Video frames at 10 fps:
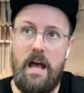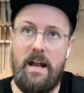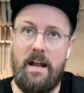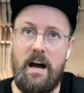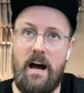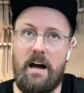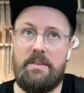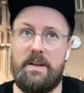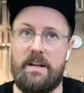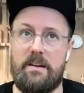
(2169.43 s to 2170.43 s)
I
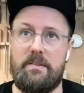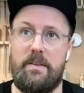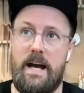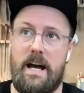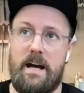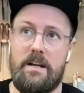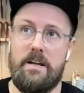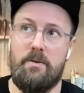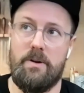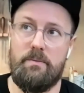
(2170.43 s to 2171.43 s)
think that
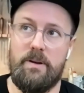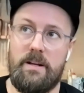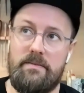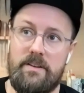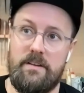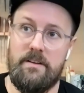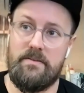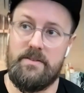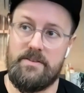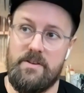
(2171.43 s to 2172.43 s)
we live in
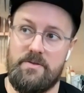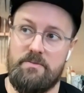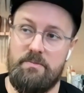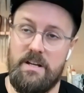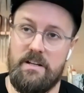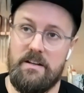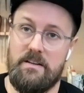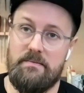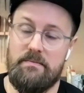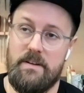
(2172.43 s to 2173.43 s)
the social
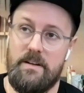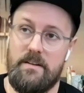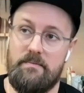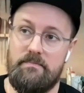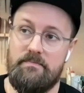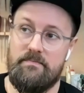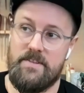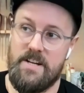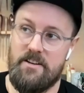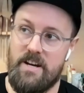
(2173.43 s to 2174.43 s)
media
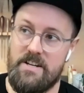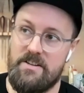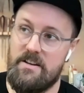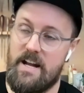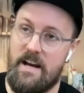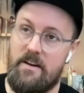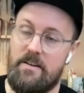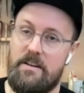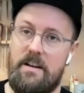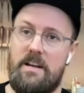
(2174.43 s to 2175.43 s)
generation now,
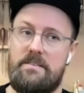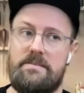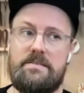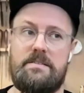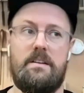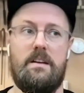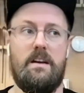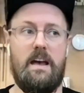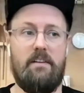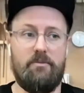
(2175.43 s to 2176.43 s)
and
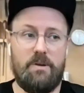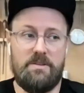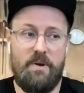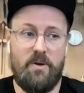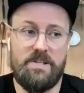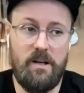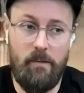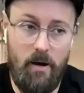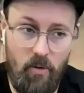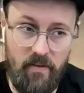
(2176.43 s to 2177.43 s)
everybody's posting
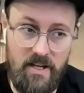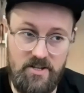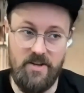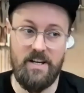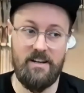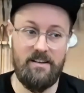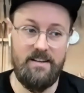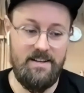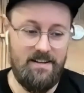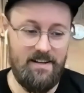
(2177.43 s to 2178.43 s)
about what they're doing,